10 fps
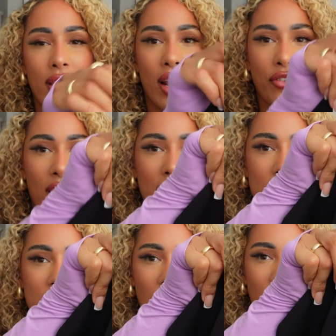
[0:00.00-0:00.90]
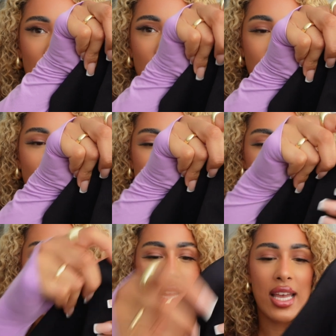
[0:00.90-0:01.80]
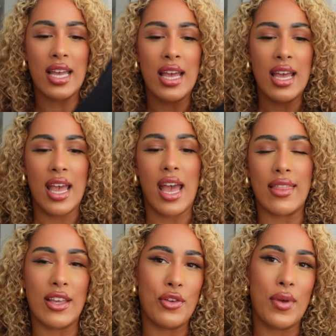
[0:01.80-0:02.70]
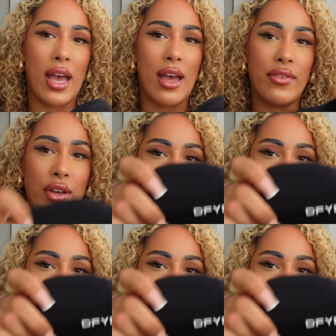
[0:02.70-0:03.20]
the left-hand side vertically, and then you have it